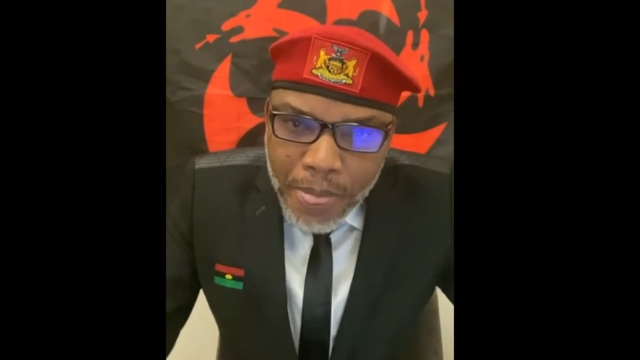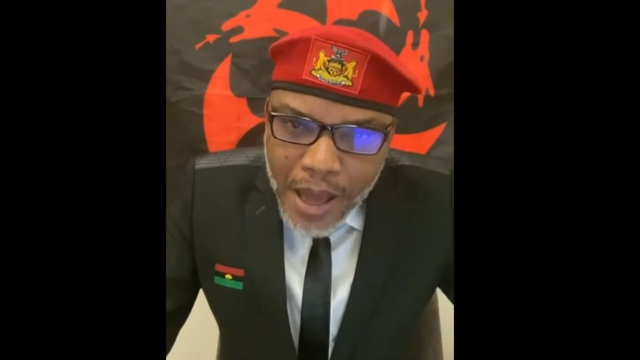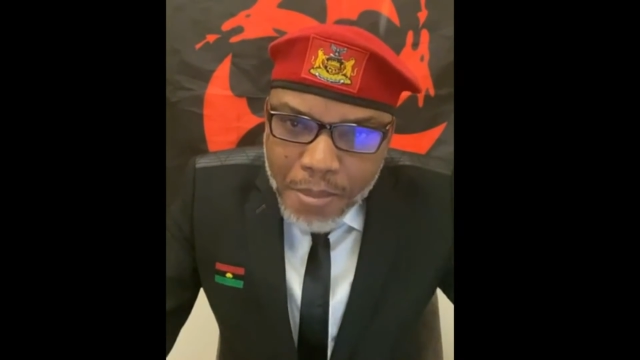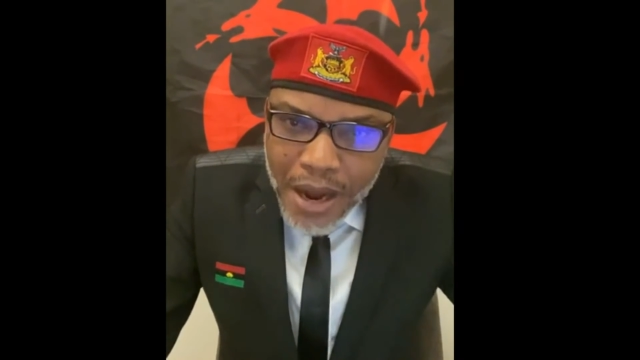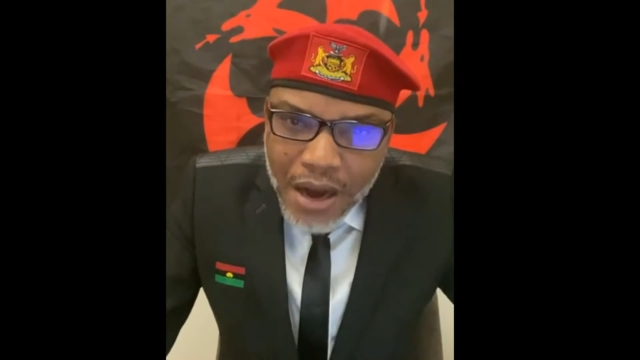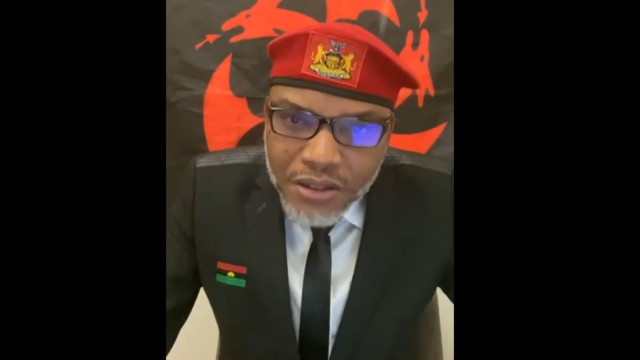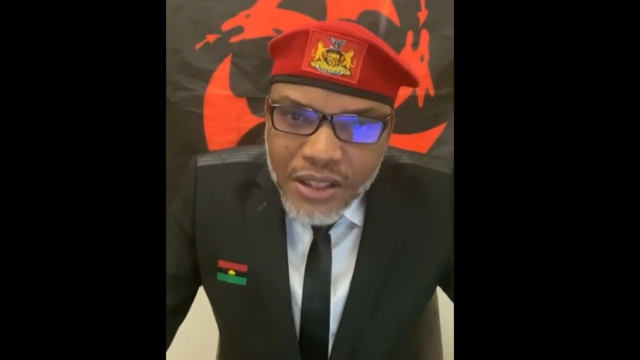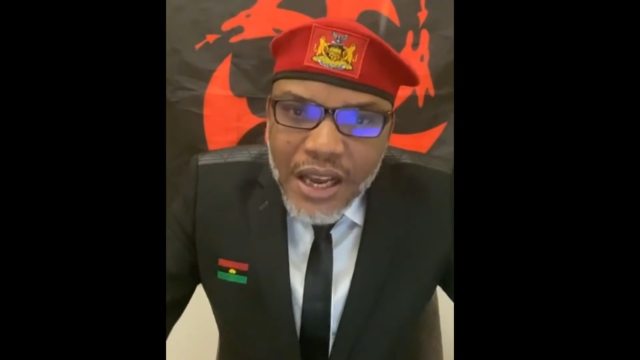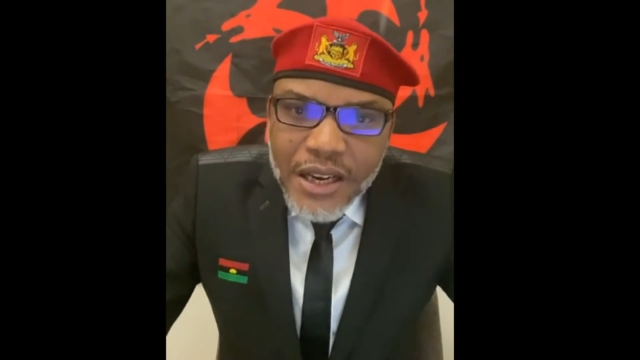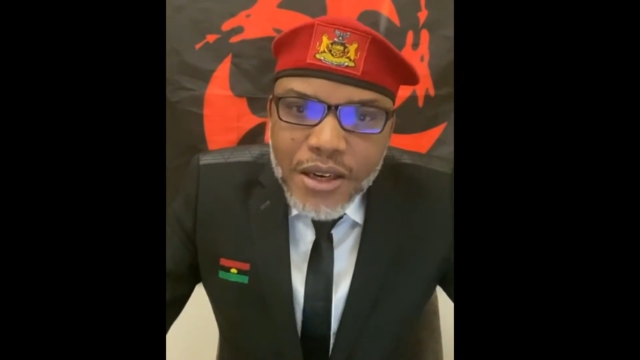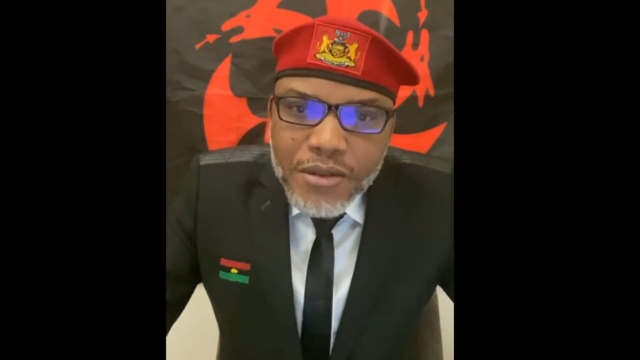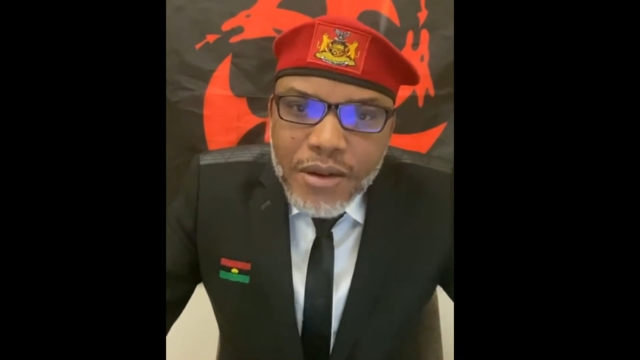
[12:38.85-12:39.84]
about
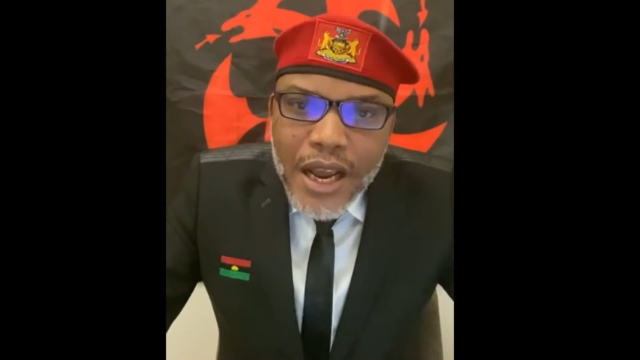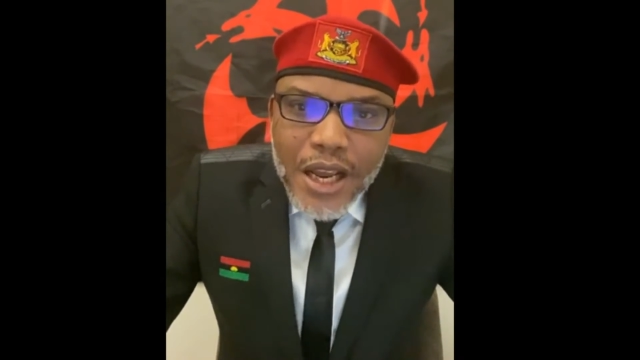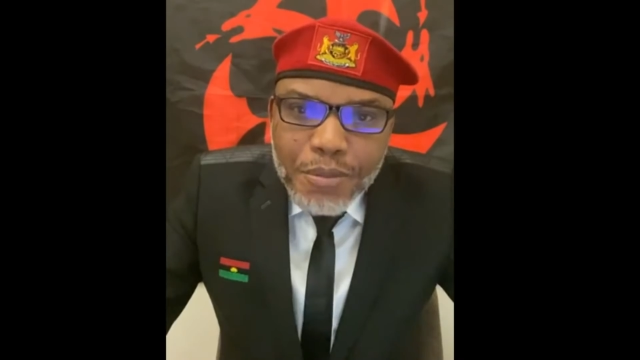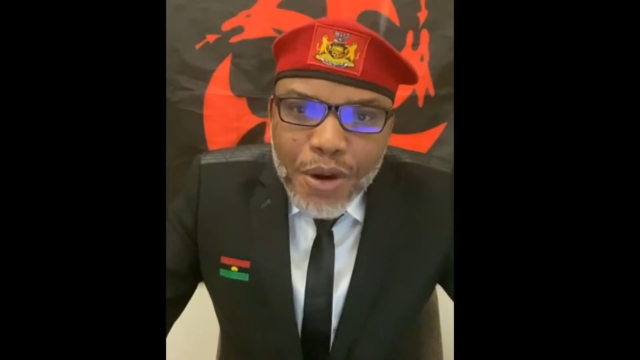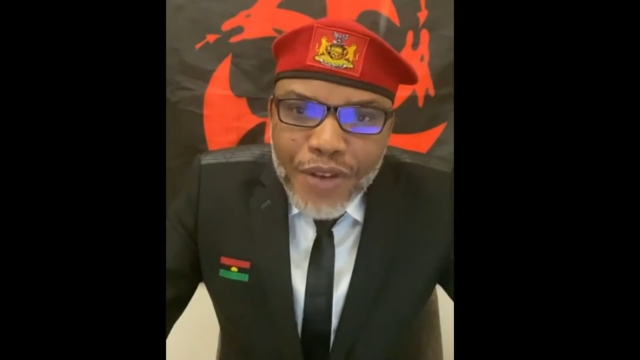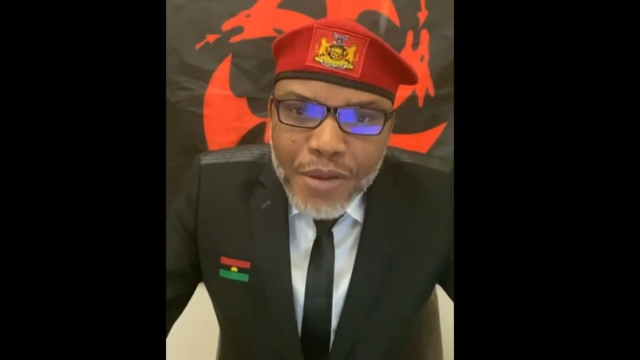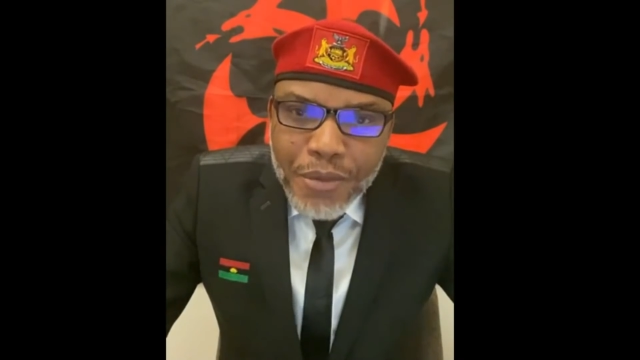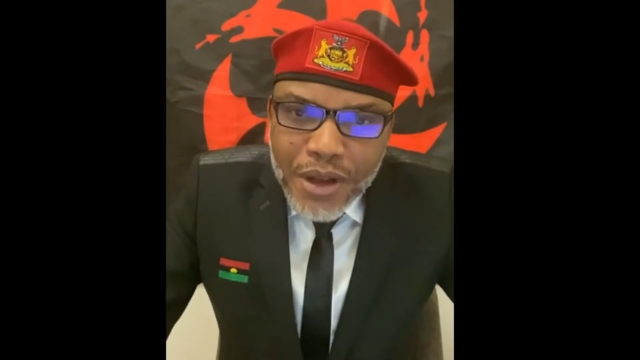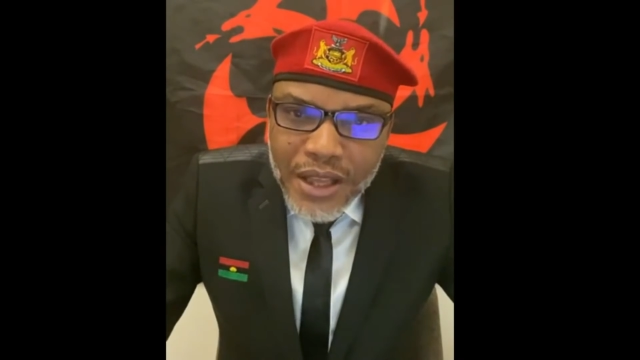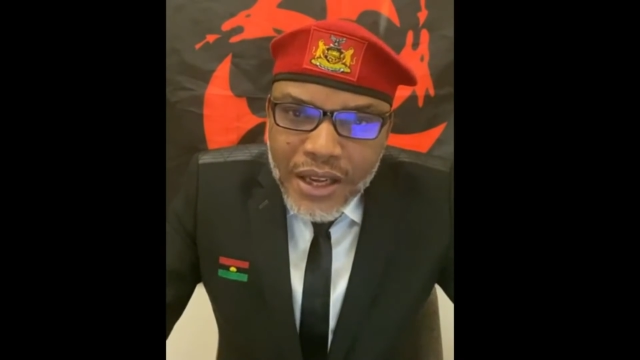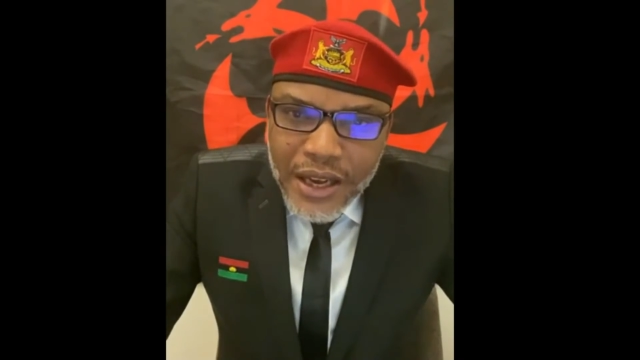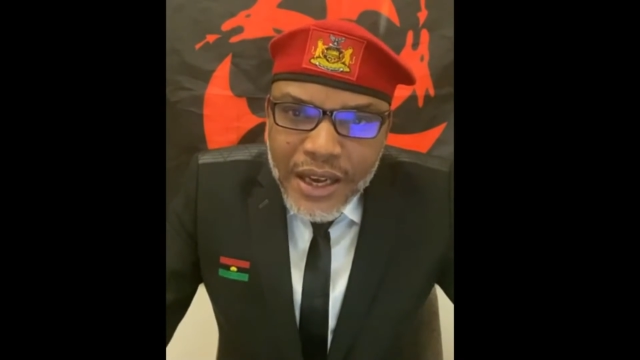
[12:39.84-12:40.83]
any rape of a
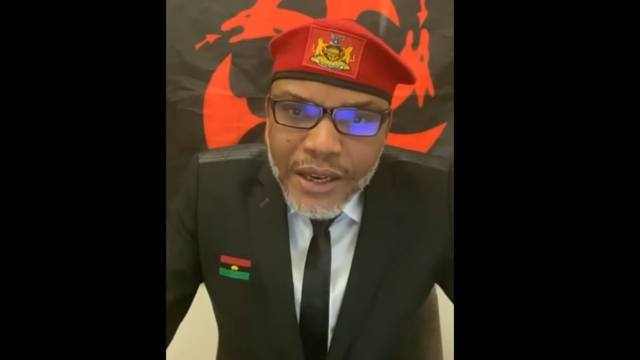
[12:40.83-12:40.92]
mother